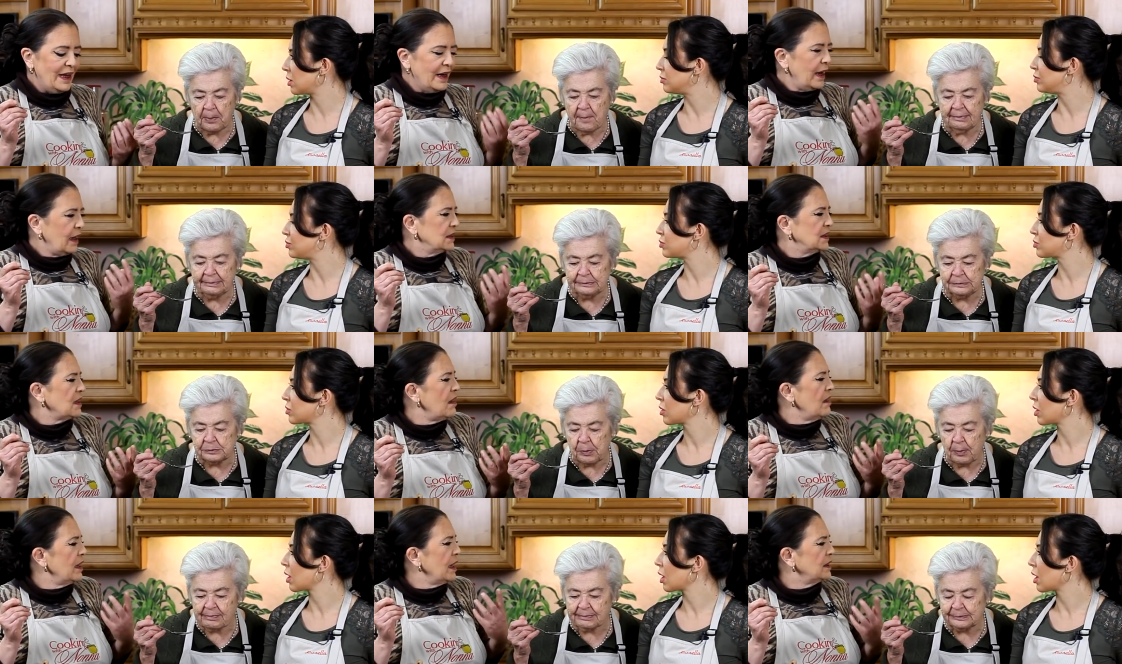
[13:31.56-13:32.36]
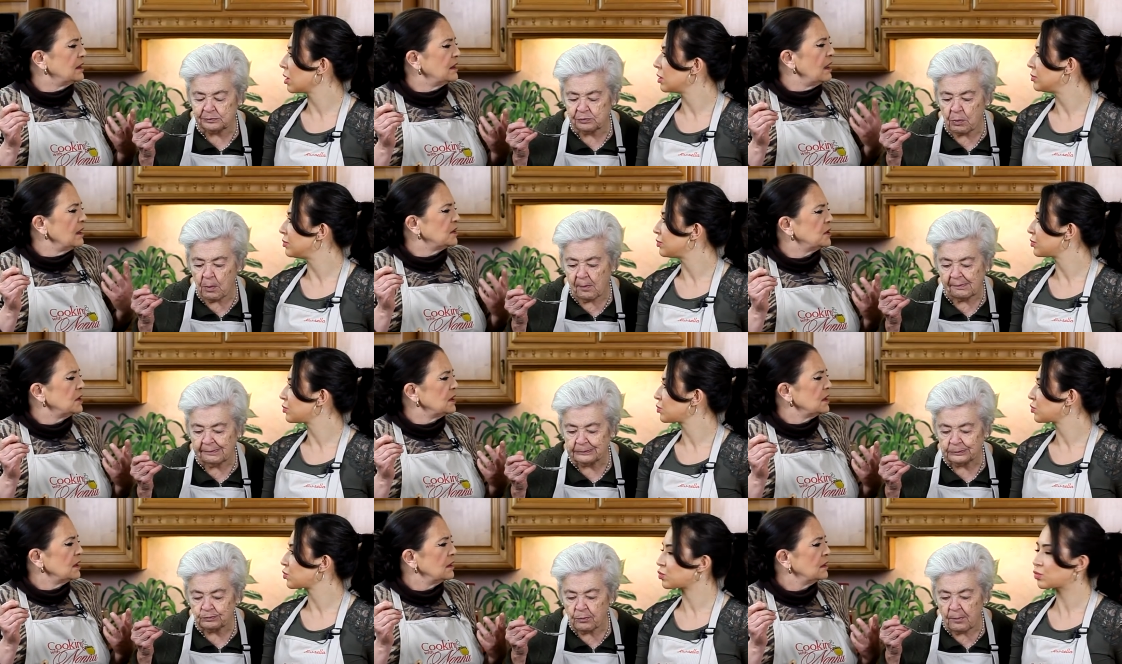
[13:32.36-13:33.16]
Speaker 1: That exotic
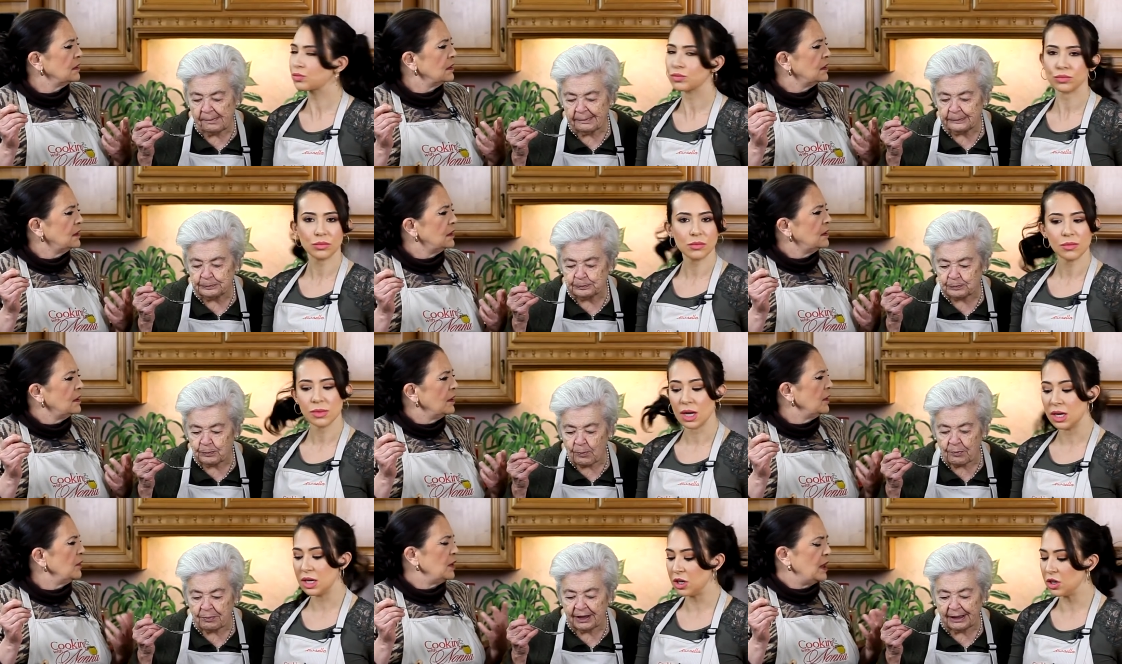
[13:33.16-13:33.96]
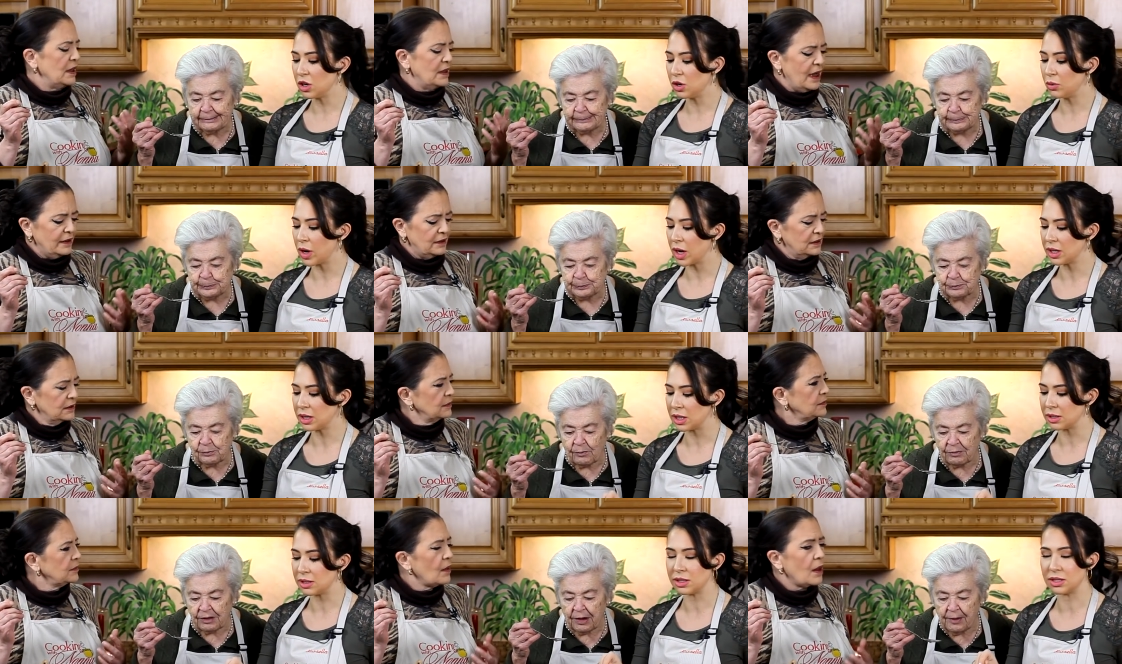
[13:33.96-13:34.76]
touch.
Speaker 2: You and you know that.
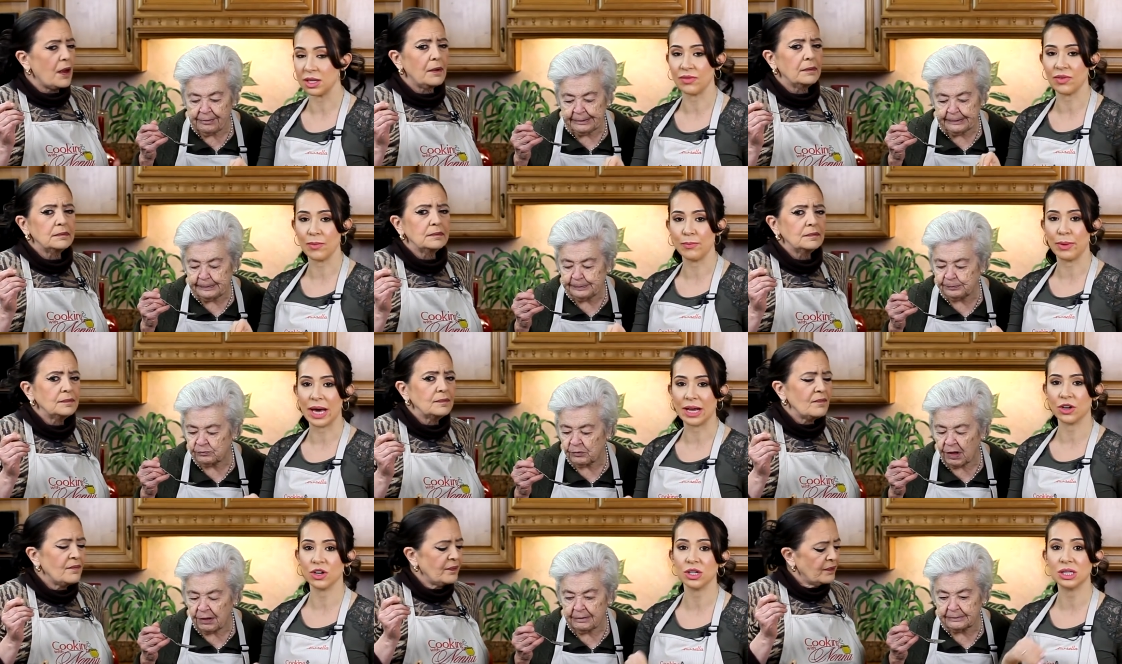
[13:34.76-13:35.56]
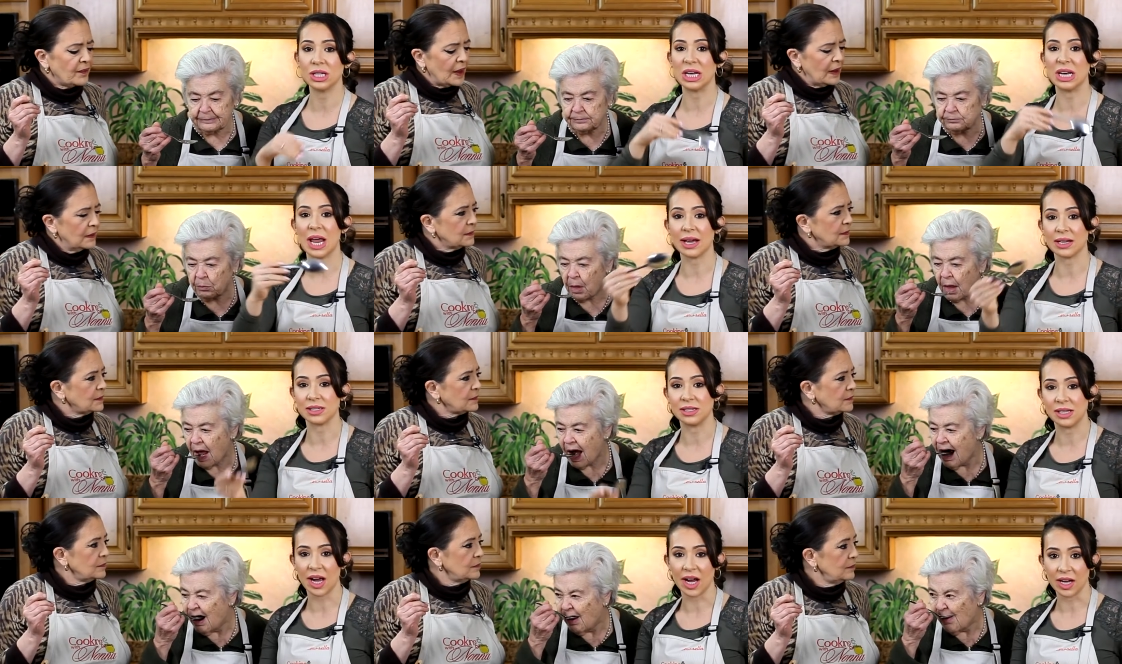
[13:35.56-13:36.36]
what? This is even better the
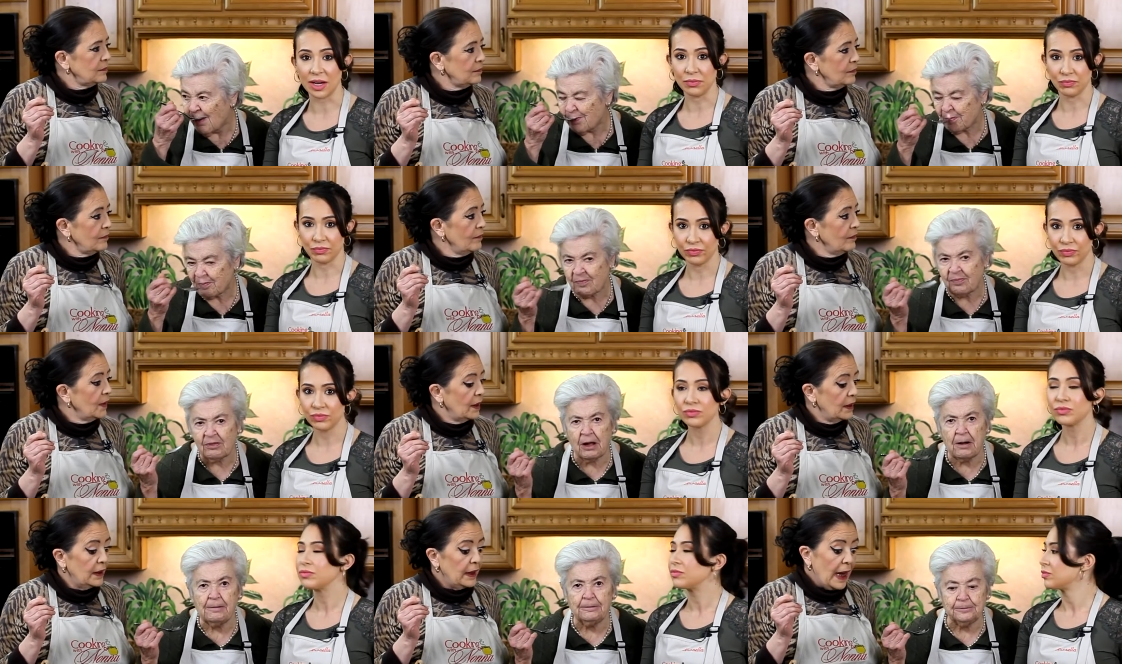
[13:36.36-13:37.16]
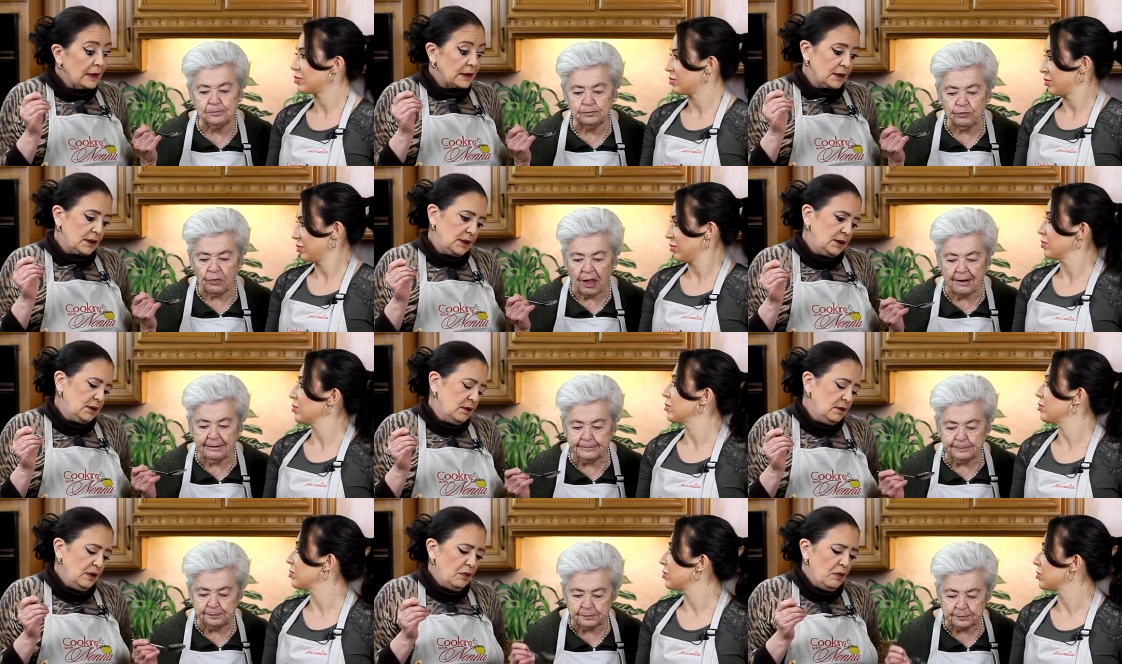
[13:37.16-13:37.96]
next day.
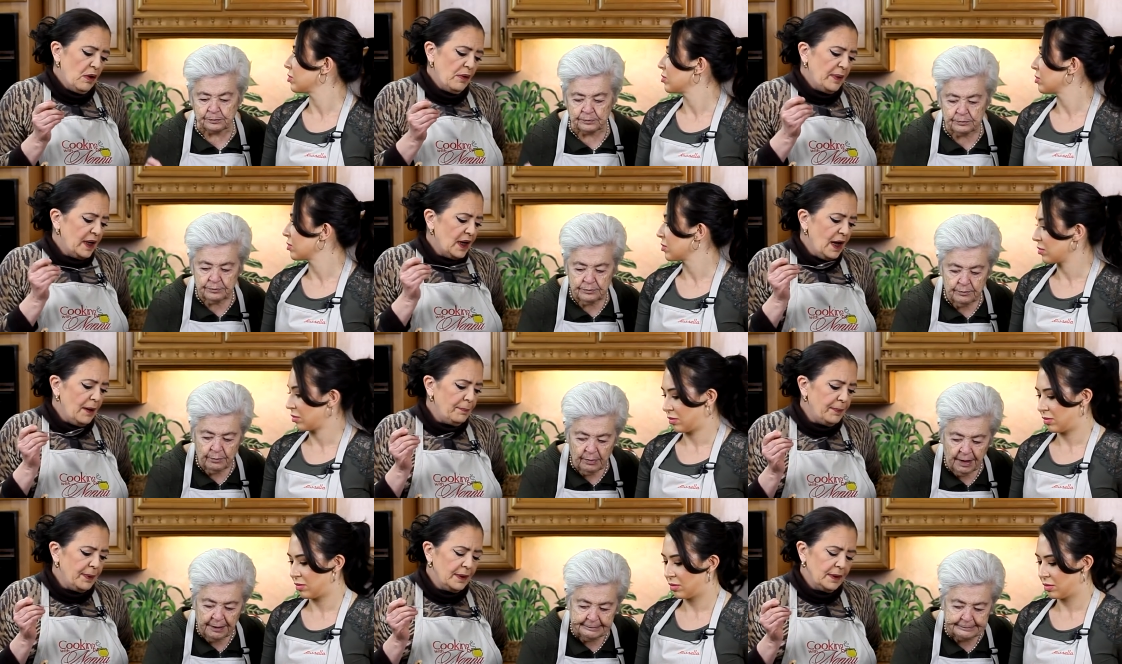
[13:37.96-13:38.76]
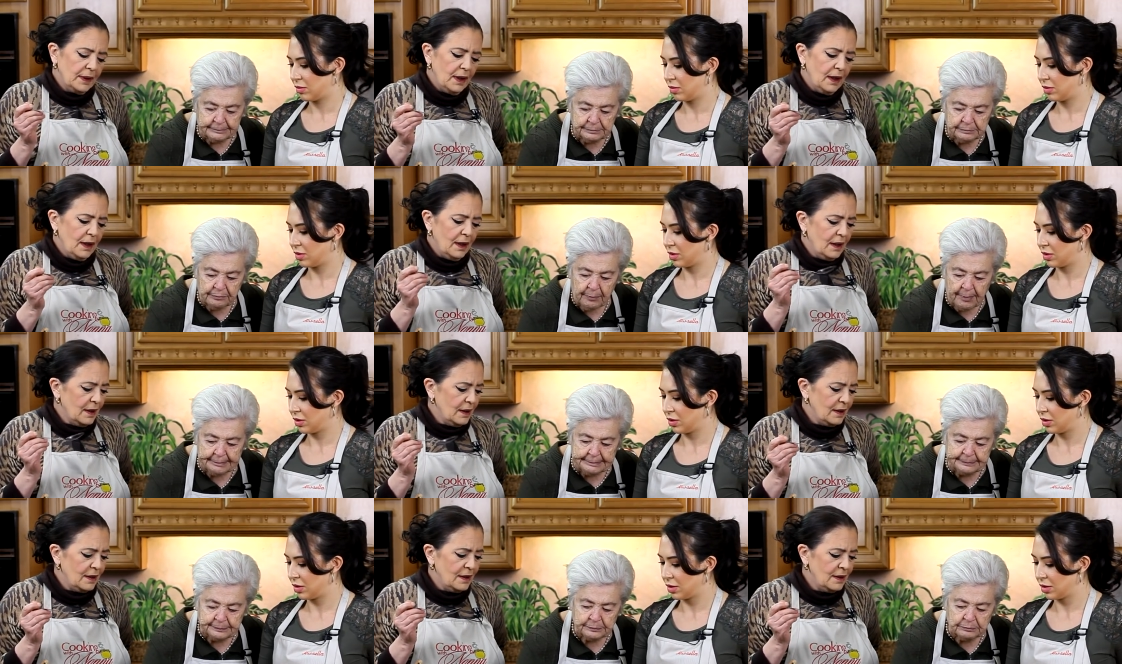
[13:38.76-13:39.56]
Speaker 1: Yes, you warm it up. Oh.